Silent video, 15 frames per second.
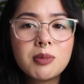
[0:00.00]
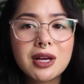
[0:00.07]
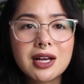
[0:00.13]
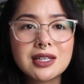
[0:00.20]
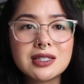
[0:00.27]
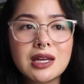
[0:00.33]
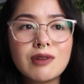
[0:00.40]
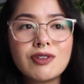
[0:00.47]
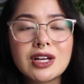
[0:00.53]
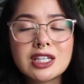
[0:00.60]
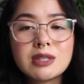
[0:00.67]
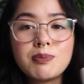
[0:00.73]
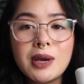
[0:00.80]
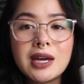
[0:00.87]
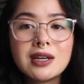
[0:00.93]
because they've
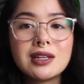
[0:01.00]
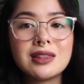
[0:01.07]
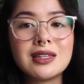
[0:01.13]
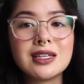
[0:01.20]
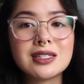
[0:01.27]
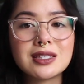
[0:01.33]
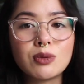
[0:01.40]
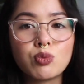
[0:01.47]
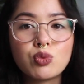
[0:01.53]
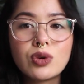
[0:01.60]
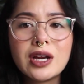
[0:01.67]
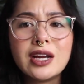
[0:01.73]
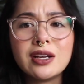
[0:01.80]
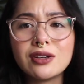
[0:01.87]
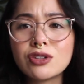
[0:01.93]
expanded this
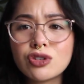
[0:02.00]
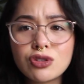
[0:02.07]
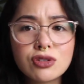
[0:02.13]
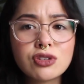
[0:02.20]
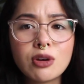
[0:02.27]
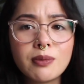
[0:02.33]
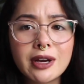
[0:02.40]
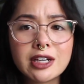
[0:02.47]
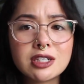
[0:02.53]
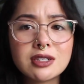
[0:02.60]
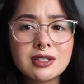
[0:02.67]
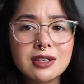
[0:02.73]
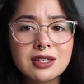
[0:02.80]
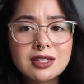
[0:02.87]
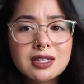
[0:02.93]
range so much
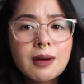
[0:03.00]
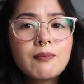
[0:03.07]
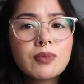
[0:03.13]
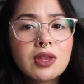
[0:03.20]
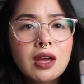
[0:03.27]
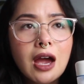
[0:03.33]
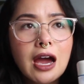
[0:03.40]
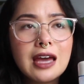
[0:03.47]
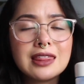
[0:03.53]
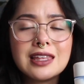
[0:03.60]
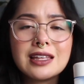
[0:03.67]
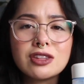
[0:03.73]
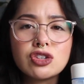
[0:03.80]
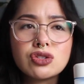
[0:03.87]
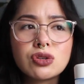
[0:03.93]
since I
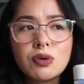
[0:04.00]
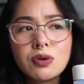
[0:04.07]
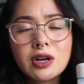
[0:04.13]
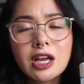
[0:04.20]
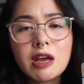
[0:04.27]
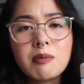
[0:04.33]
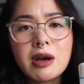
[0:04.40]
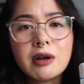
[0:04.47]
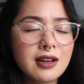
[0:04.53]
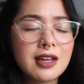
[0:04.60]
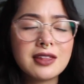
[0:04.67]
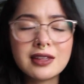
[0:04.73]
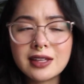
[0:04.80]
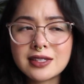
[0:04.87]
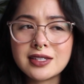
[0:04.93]
think this toner came out. I
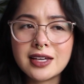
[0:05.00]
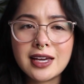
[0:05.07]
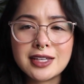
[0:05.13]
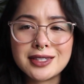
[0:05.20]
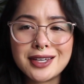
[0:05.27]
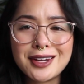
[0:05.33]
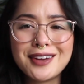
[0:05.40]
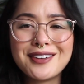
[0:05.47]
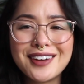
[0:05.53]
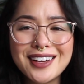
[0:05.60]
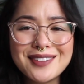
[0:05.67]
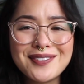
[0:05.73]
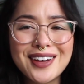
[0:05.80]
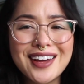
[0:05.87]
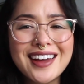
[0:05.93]
think that's the case
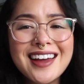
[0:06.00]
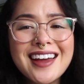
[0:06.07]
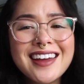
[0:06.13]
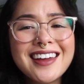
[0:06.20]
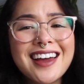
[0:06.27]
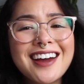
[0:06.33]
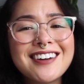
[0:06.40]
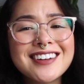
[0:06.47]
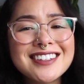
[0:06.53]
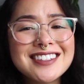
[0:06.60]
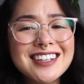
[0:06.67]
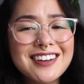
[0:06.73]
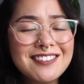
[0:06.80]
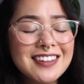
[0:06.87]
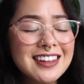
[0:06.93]
anyway, but yeah,
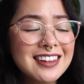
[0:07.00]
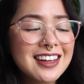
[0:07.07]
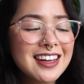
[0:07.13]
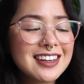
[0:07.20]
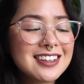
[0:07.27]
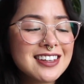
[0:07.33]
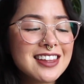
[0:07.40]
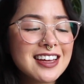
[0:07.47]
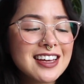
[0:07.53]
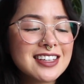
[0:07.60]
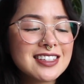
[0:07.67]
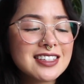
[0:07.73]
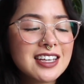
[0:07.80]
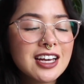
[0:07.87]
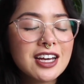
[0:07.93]
definitely liked
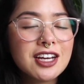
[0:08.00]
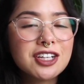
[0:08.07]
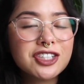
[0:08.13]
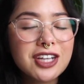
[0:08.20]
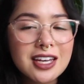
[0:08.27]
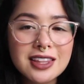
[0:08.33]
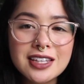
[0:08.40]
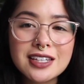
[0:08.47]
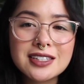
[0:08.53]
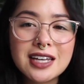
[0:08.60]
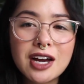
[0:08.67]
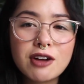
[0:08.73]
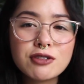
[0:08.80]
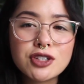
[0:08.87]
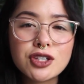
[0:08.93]
this. Check this
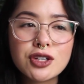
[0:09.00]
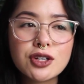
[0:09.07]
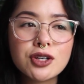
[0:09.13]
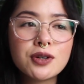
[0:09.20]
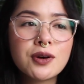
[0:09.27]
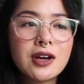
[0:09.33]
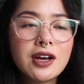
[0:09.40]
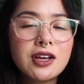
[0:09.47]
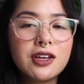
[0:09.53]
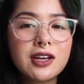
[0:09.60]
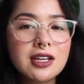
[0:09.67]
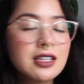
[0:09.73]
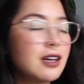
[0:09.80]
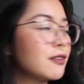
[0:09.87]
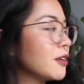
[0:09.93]
out too. You
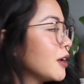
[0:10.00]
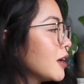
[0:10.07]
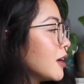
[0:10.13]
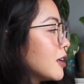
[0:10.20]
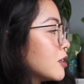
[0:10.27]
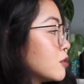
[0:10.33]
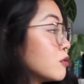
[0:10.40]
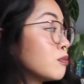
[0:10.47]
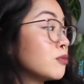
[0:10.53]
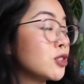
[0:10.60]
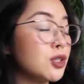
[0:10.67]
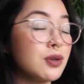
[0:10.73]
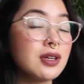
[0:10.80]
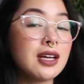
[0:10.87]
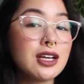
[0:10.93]
can definitely
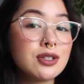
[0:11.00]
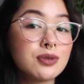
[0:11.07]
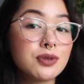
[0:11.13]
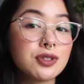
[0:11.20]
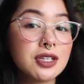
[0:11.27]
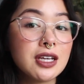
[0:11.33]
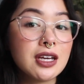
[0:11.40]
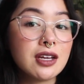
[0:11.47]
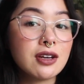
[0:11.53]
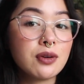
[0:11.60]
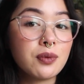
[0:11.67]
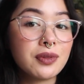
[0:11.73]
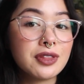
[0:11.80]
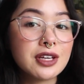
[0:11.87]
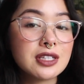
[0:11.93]
do a nice routine
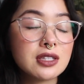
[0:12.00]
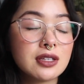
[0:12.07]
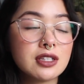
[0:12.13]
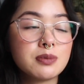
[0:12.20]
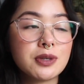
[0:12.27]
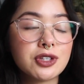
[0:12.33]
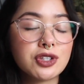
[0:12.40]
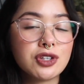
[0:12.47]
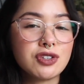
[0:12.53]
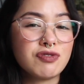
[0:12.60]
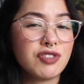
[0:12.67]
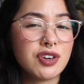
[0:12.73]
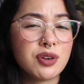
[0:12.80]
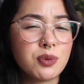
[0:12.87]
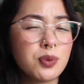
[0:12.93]
with this, especially
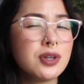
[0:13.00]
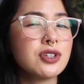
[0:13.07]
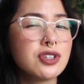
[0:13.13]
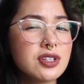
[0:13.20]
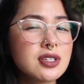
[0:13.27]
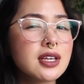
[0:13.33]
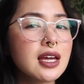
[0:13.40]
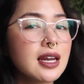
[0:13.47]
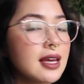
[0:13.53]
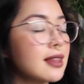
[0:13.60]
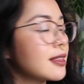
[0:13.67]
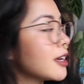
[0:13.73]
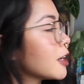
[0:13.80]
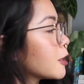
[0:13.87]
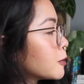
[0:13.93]
for winter skin, I
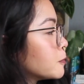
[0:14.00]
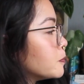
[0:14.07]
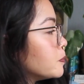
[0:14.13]
think.